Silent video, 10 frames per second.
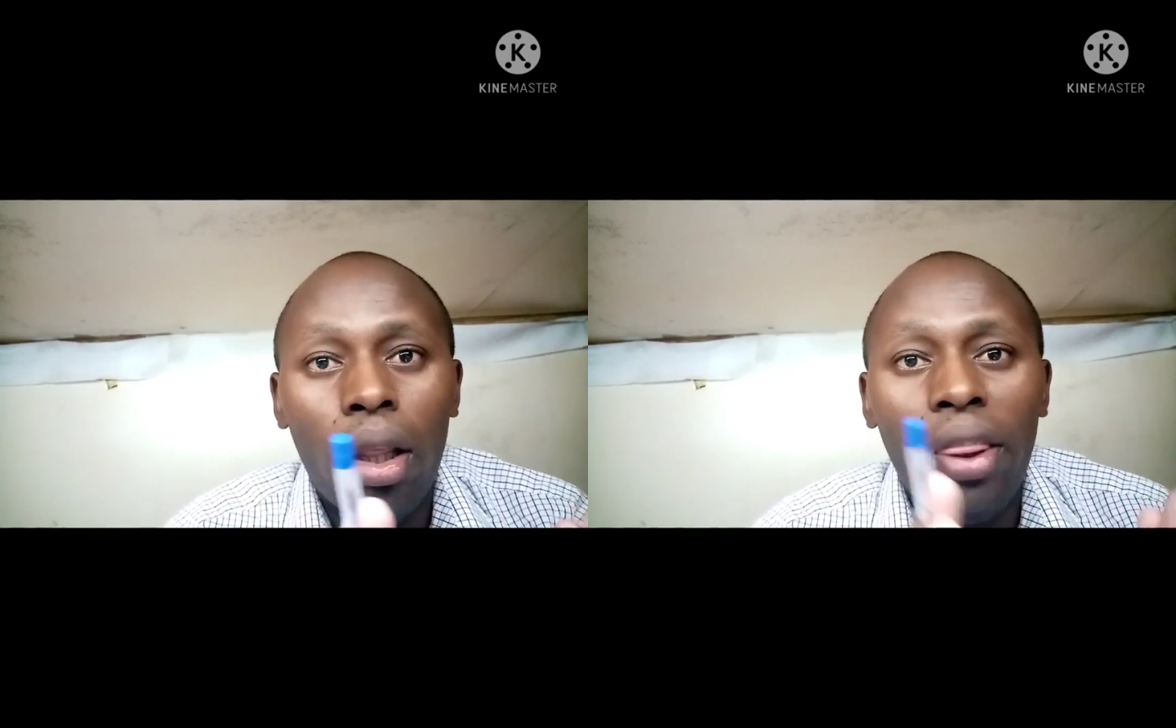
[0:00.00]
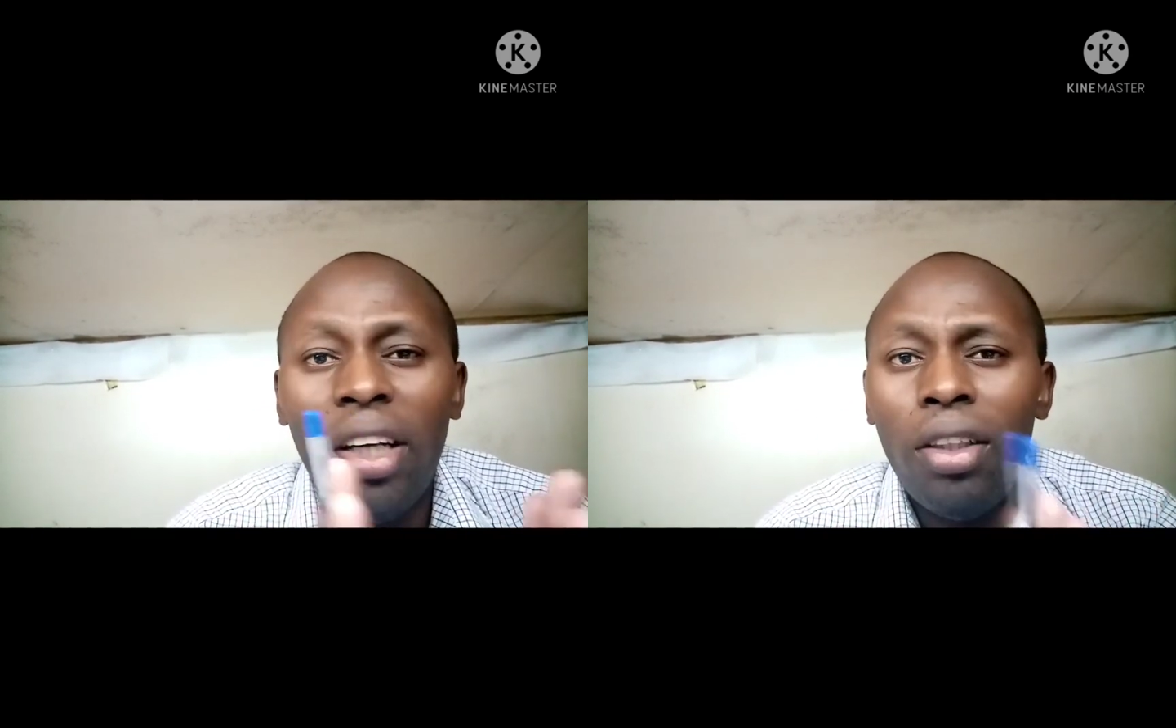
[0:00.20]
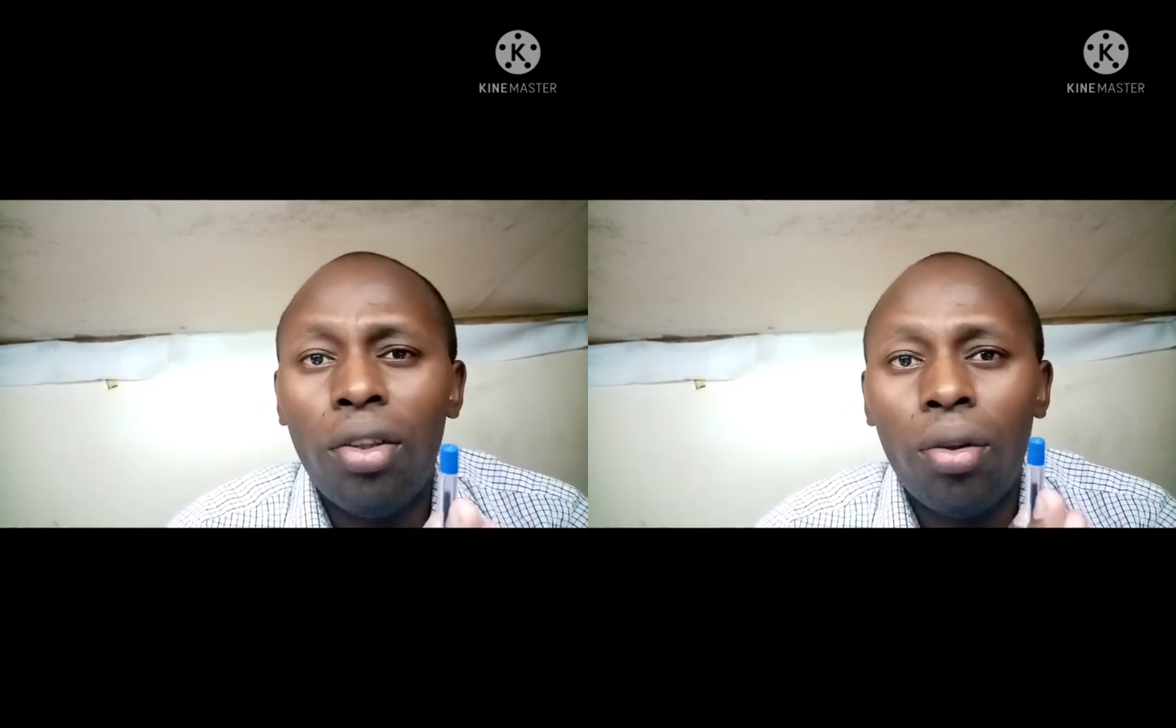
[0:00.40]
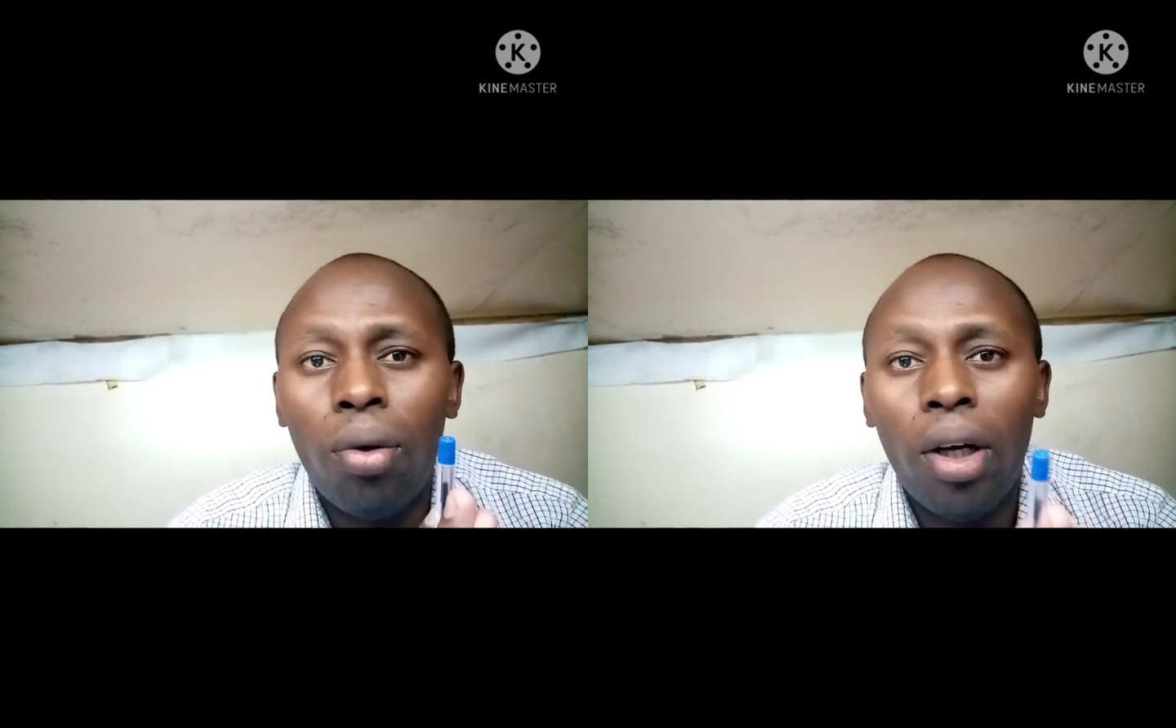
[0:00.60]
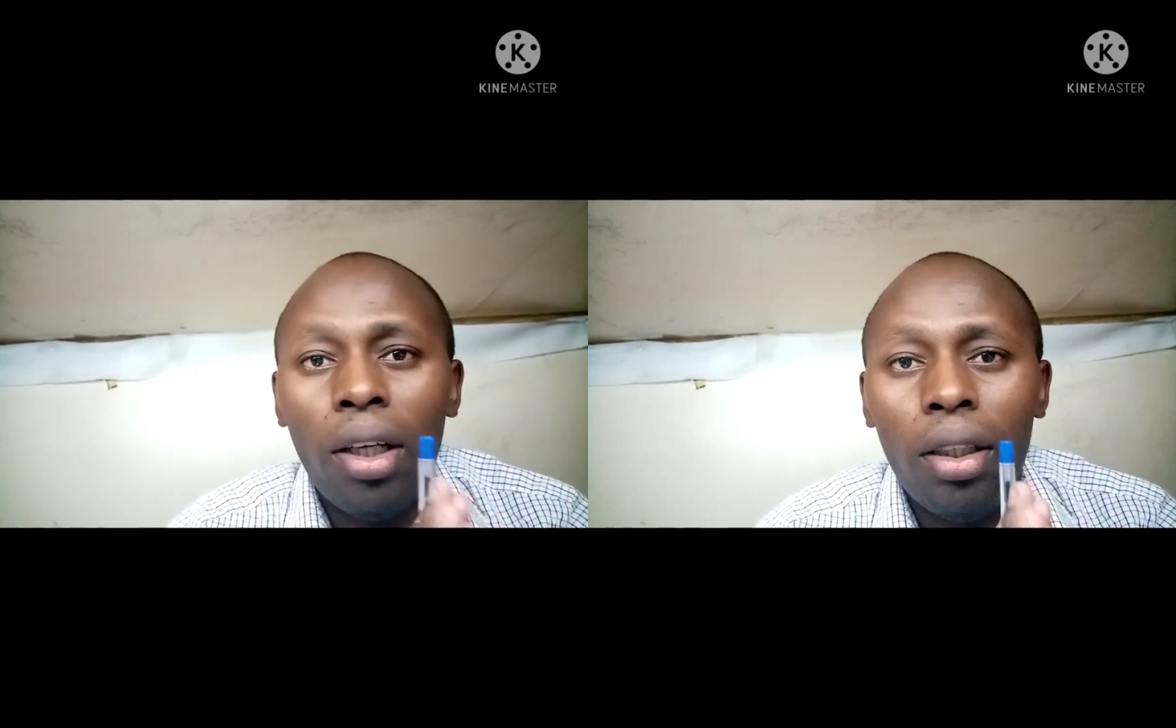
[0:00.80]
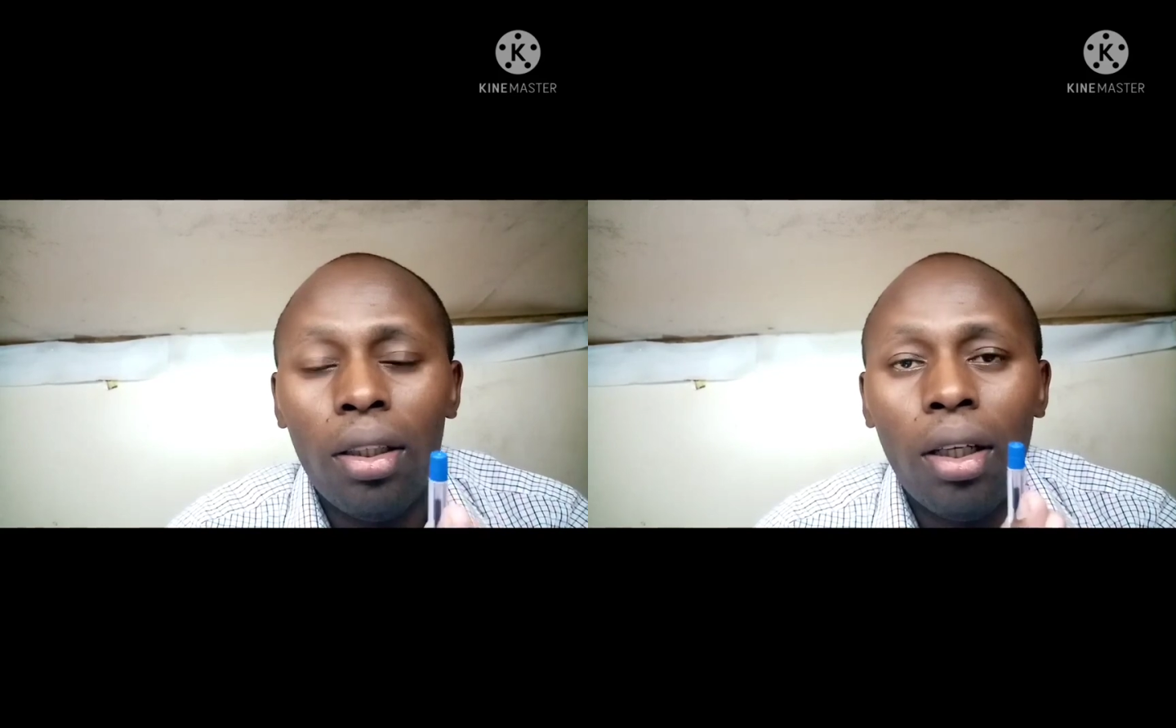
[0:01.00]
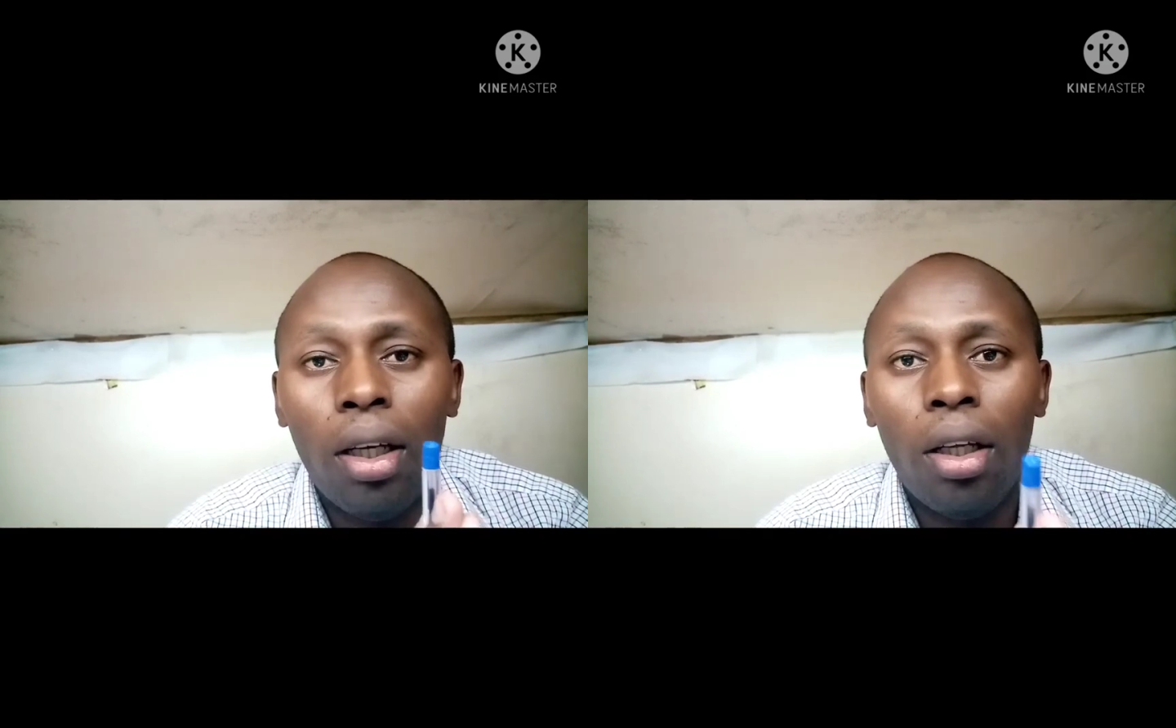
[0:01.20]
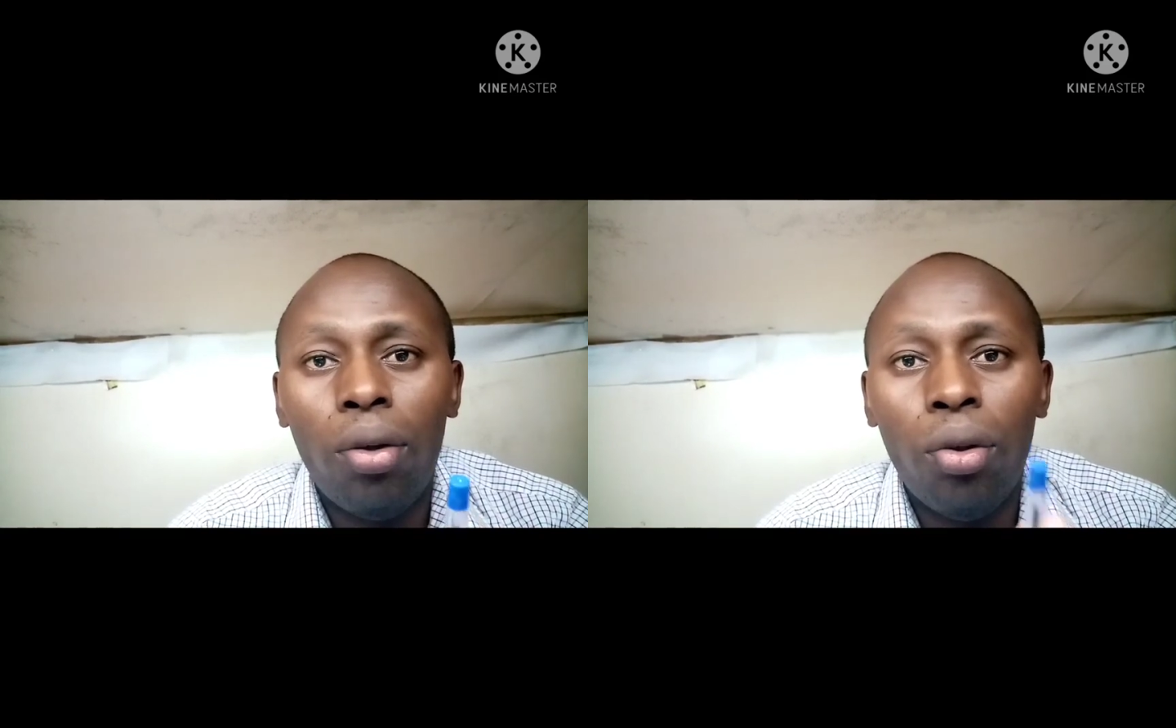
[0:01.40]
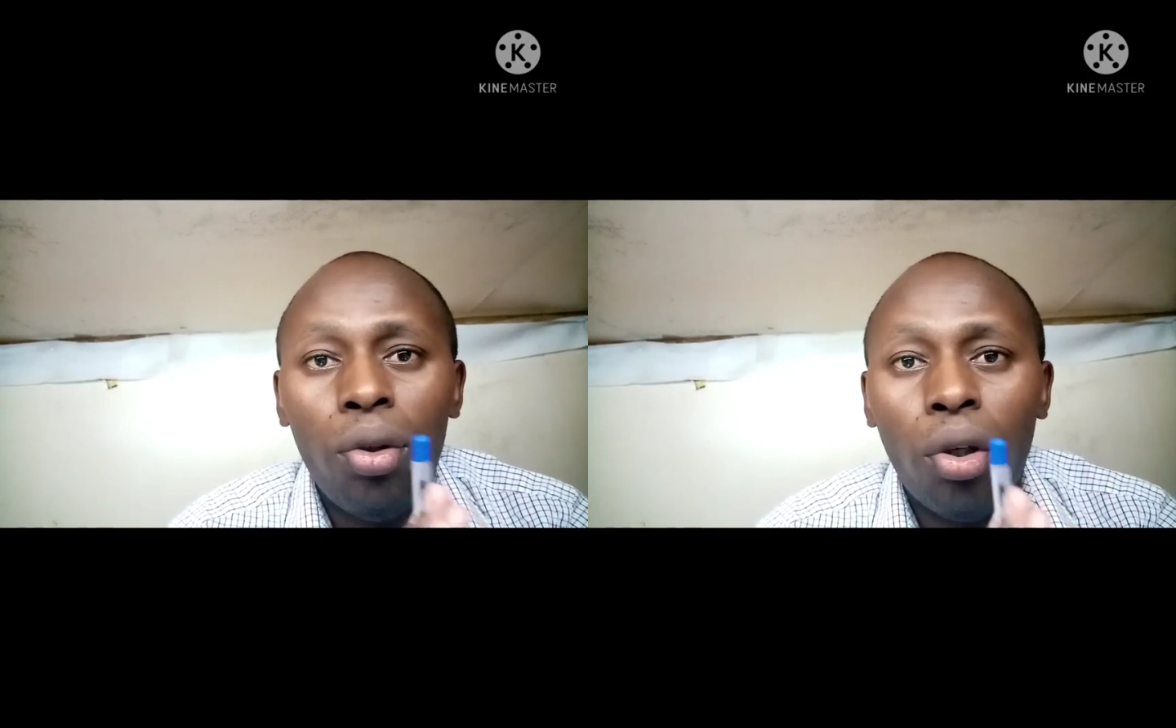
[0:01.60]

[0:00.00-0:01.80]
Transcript: The reason why you